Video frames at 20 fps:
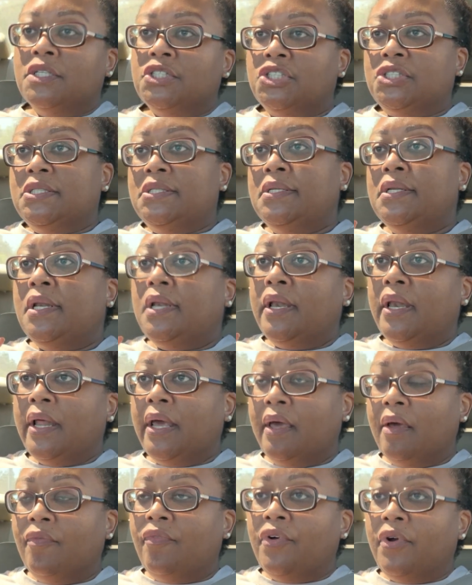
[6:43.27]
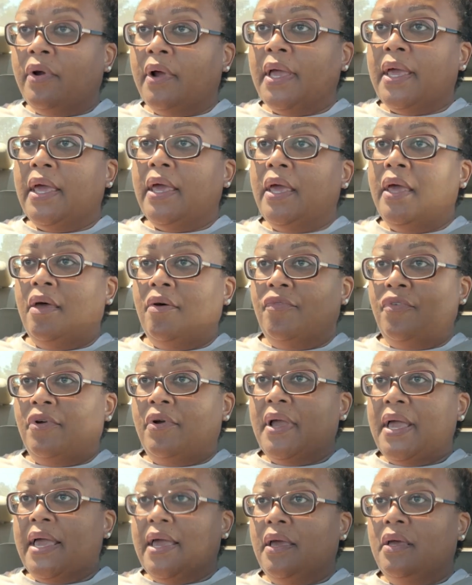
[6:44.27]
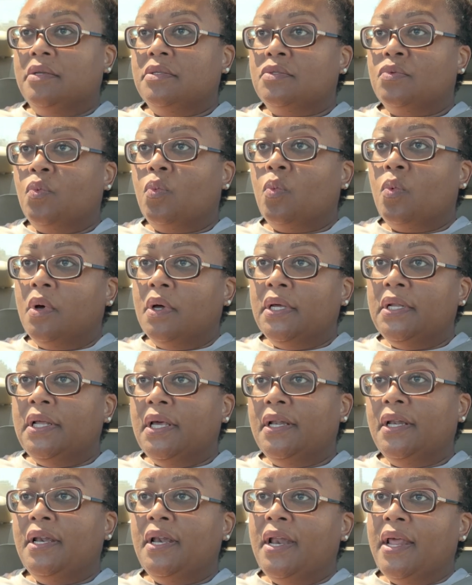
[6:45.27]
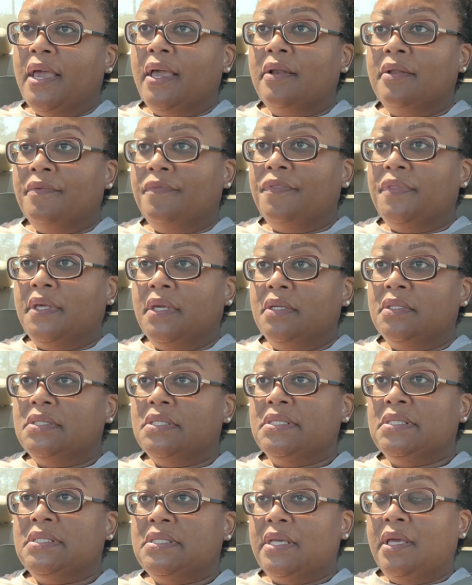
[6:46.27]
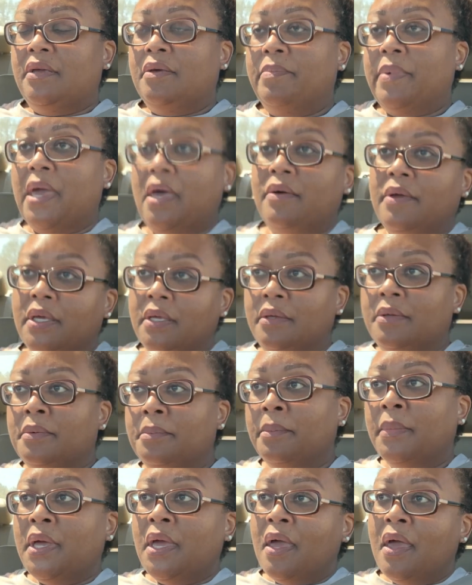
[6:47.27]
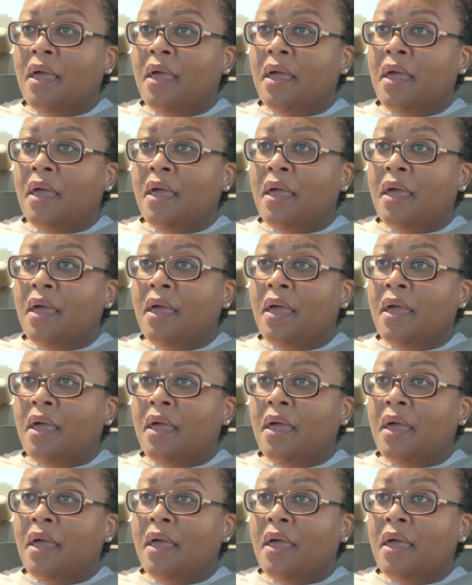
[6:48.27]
She never ever has one negative thing to say about him.